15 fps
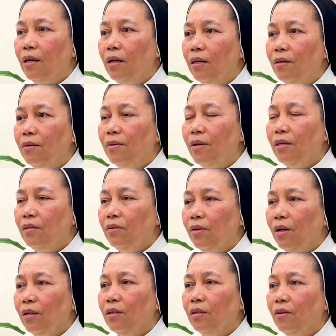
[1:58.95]
and the
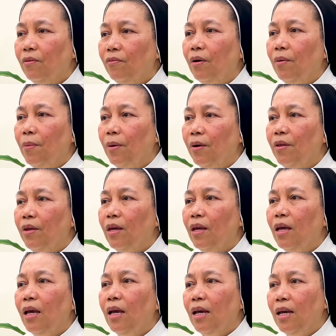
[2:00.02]
resurrection of our
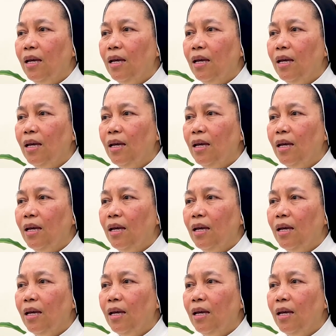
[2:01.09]
body